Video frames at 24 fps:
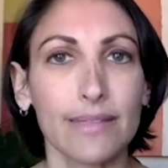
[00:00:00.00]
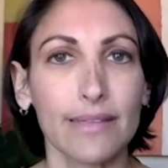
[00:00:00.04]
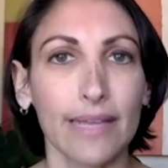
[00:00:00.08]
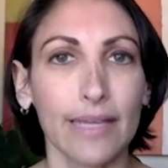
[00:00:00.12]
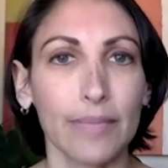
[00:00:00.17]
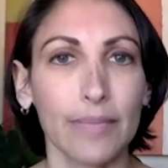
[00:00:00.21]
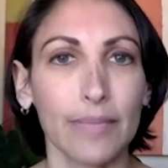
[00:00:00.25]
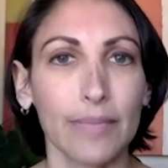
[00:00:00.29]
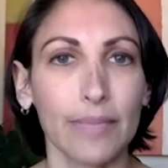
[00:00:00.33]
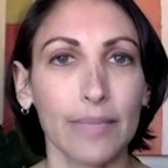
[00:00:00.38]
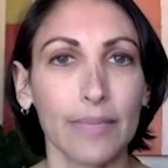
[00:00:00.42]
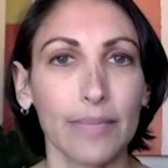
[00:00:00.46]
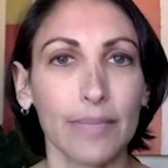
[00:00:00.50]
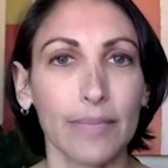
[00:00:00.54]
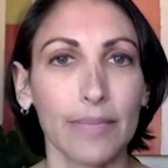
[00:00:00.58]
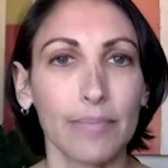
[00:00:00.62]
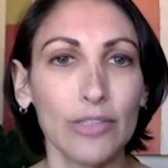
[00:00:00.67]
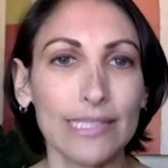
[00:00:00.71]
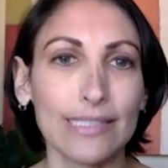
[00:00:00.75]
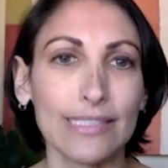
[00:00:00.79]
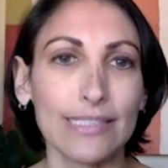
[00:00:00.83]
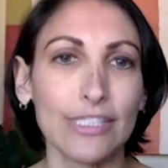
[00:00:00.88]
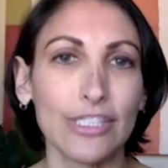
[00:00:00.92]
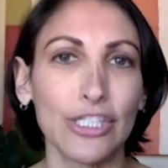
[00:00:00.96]
like
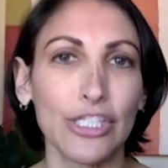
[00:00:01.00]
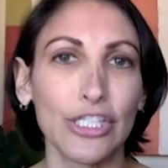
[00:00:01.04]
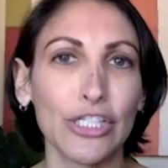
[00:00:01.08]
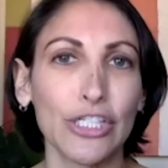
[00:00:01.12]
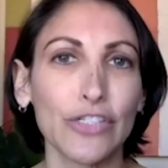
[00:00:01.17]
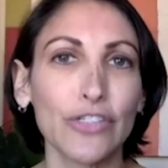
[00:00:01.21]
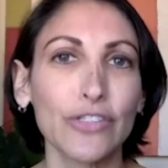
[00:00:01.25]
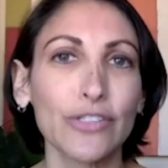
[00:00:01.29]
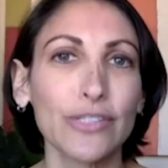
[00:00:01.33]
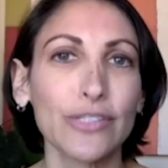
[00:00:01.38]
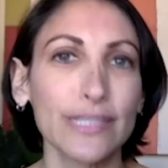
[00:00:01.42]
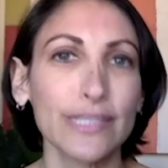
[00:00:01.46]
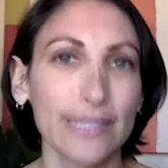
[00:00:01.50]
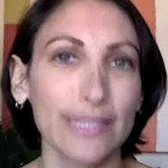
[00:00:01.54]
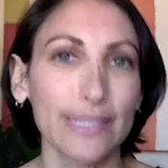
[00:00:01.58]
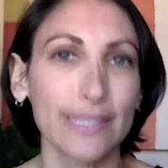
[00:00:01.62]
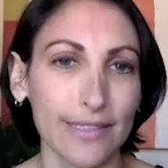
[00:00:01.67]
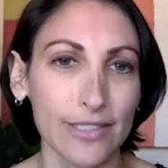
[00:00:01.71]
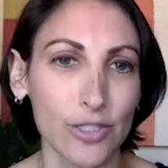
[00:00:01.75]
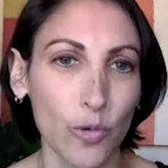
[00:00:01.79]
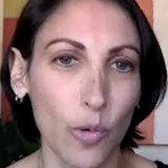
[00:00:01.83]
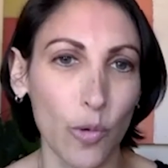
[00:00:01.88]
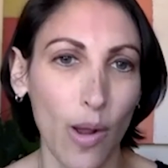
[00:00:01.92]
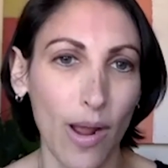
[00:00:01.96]
built-in
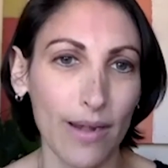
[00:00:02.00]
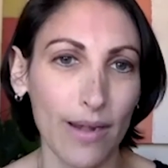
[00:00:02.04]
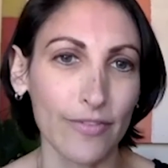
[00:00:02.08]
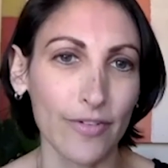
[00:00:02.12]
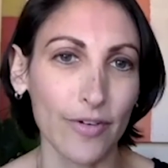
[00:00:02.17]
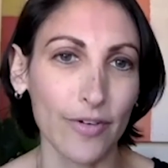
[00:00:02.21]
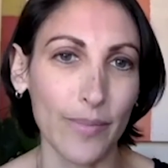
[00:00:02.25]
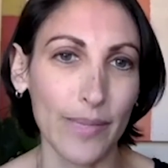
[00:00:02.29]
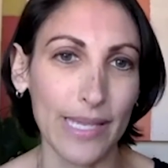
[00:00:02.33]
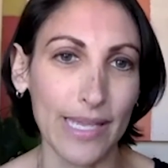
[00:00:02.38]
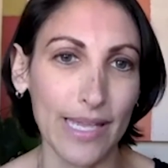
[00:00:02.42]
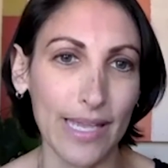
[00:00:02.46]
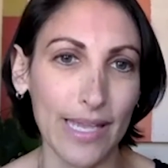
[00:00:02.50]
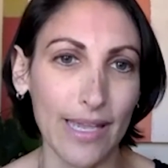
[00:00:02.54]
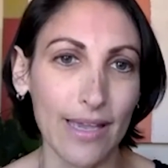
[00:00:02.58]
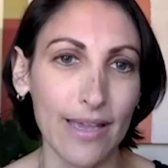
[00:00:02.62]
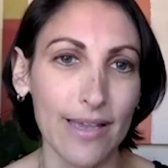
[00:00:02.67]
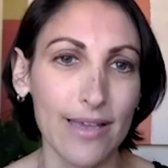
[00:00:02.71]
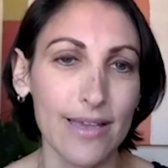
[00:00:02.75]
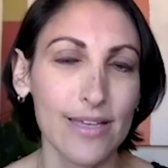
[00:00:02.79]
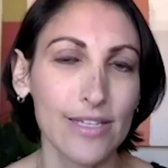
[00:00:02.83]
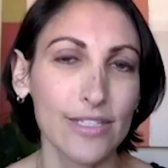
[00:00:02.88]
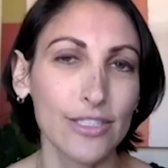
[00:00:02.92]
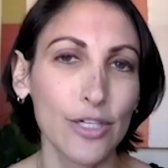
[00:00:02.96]
cheerleading squad for
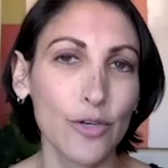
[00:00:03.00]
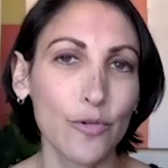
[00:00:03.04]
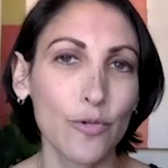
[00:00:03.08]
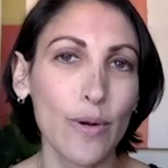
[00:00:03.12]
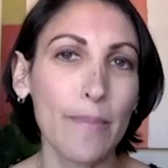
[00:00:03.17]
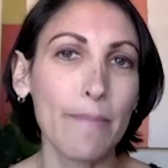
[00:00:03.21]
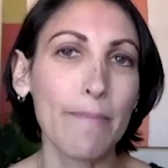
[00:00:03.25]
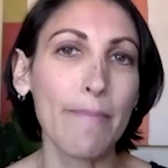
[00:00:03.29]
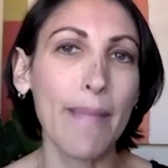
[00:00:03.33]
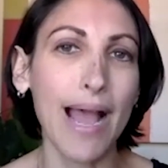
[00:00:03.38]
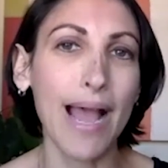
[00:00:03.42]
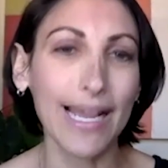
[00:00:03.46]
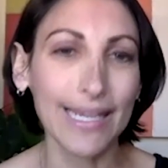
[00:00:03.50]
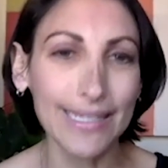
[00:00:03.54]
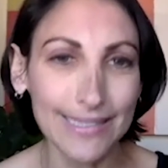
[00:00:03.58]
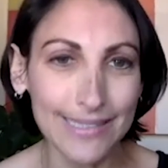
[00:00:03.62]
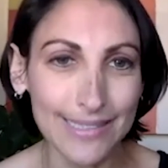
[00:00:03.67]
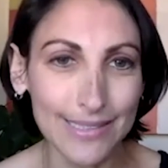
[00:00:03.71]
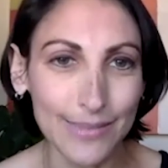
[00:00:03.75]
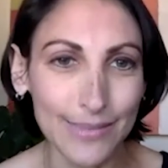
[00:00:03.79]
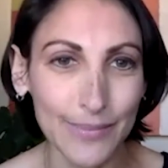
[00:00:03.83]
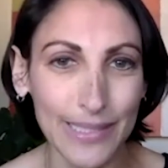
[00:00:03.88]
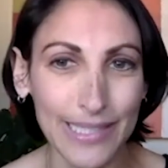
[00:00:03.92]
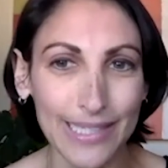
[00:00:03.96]
me to
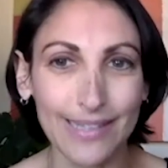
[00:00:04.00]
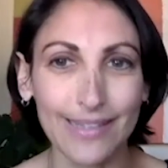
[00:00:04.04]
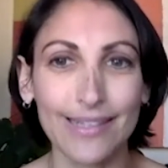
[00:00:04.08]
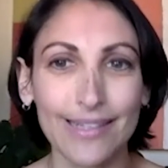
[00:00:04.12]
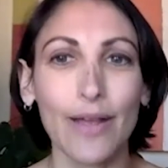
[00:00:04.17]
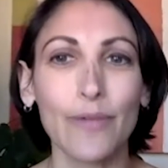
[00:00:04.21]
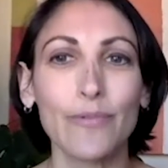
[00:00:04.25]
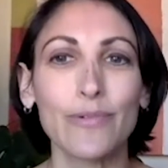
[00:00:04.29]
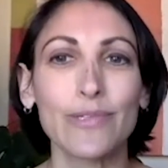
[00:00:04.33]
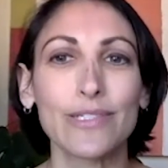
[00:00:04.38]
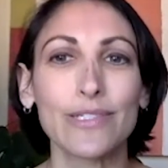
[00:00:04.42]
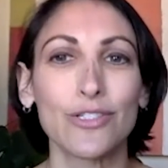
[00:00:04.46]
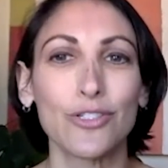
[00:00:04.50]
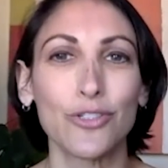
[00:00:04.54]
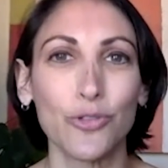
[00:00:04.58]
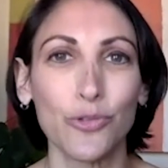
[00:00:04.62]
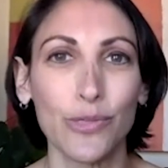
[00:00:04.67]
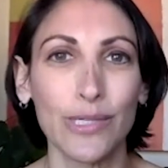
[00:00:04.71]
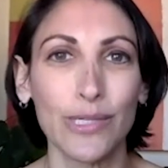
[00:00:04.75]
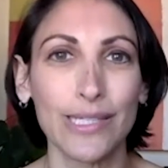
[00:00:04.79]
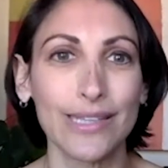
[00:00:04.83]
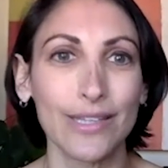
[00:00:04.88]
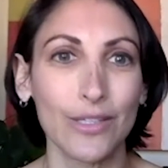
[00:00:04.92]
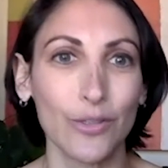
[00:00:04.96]
remind me that I
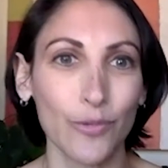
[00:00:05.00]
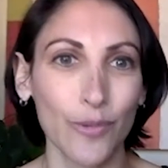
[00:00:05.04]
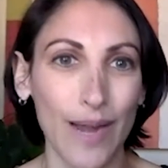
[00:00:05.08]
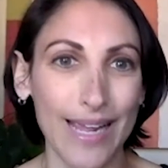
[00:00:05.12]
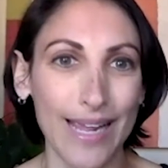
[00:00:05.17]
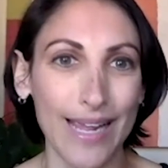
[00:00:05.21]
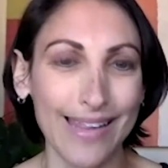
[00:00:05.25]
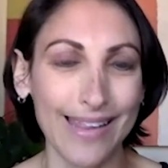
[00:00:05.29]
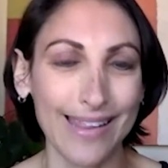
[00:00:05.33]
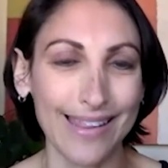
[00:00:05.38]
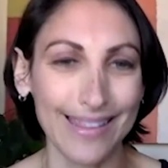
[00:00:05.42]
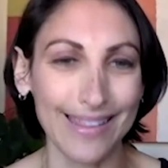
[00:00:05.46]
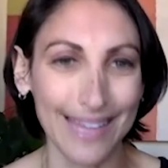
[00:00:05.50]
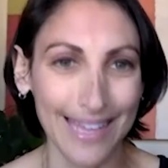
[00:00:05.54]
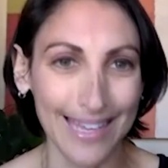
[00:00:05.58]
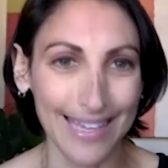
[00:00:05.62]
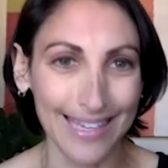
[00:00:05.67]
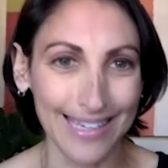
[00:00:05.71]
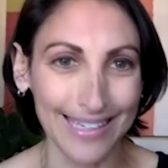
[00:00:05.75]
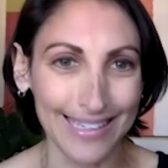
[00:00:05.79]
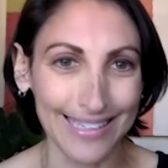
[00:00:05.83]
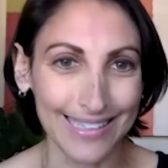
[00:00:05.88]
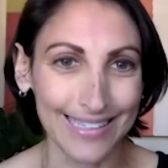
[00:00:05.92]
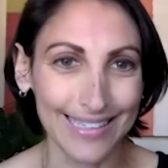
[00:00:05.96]
was doing the
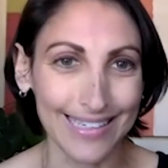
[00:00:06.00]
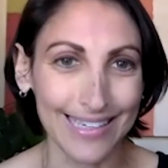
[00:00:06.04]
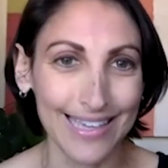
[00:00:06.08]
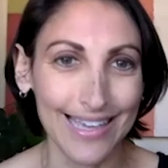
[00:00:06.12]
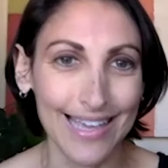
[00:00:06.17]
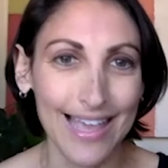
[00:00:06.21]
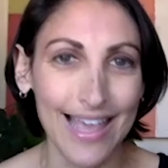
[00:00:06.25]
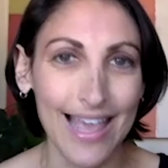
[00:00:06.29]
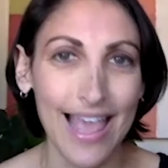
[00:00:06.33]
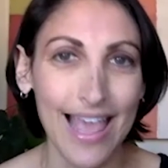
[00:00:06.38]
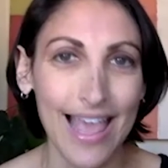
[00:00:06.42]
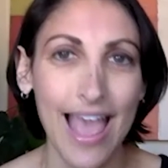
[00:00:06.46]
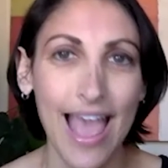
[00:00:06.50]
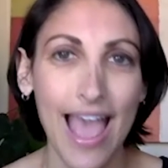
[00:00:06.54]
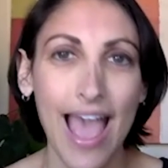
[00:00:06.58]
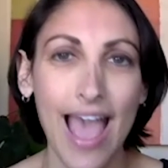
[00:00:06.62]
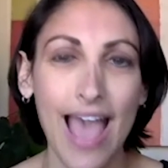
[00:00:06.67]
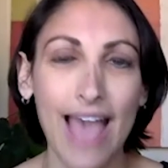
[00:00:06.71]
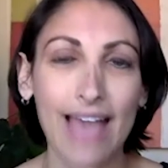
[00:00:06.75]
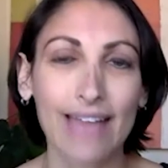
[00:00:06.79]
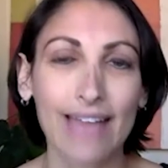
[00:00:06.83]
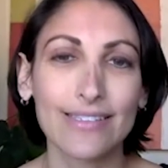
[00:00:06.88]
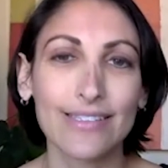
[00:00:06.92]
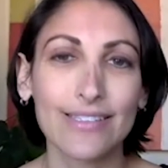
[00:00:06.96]
right thing.
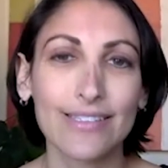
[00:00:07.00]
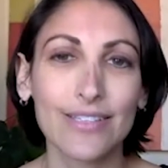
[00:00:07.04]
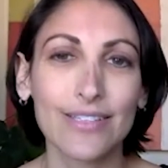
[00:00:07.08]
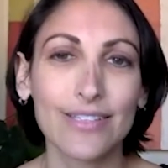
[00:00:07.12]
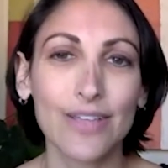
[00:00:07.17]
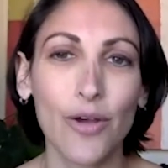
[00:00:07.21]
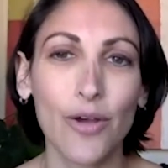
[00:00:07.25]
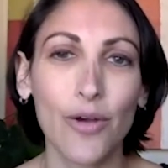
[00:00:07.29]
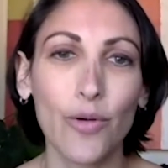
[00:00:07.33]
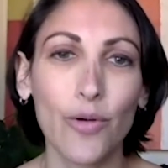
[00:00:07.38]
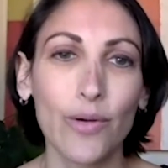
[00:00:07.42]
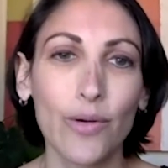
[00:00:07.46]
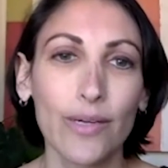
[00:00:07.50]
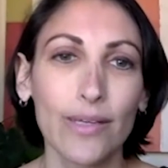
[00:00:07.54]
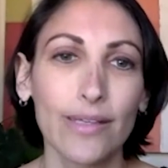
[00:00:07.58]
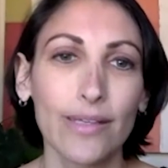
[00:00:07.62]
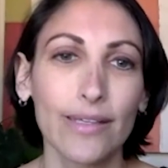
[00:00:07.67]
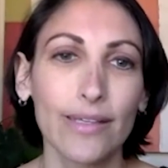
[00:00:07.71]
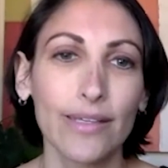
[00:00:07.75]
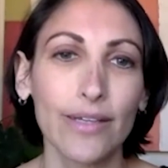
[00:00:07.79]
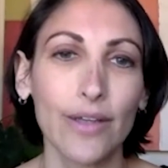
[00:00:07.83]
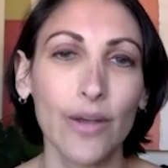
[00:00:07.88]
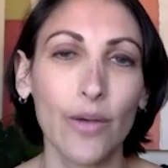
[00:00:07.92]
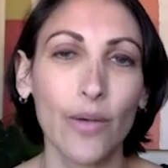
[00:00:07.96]
And
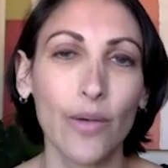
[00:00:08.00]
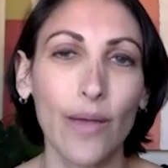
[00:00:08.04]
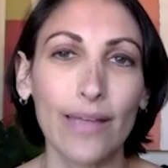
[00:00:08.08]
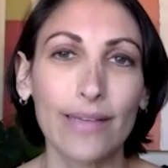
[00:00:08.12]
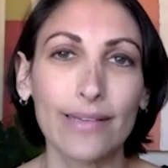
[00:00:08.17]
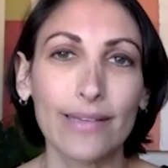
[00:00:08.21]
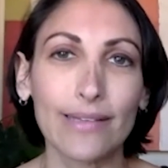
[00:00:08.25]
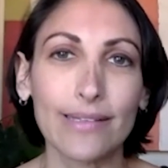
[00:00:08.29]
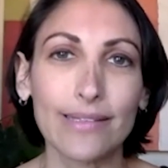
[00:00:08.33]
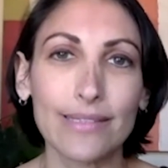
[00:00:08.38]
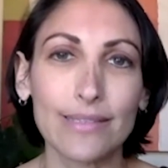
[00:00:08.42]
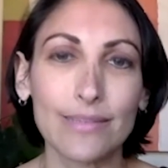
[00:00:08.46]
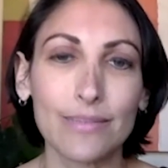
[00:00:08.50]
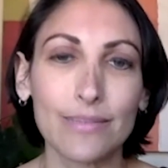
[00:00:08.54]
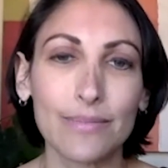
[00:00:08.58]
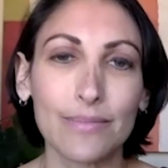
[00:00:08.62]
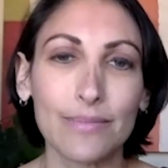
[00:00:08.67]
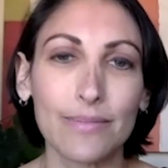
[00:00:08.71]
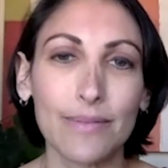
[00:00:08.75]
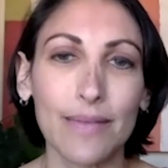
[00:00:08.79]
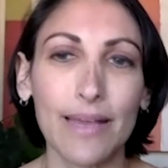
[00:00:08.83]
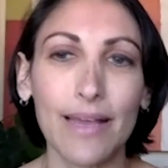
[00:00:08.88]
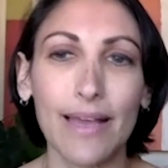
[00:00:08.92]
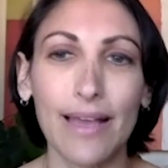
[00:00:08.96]
so, at
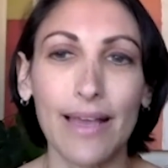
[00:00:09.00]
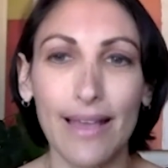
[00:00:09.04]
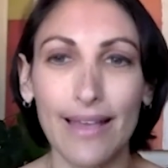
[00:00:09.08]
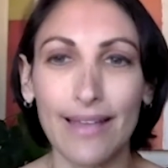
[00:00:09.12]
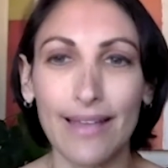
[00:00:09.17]
this,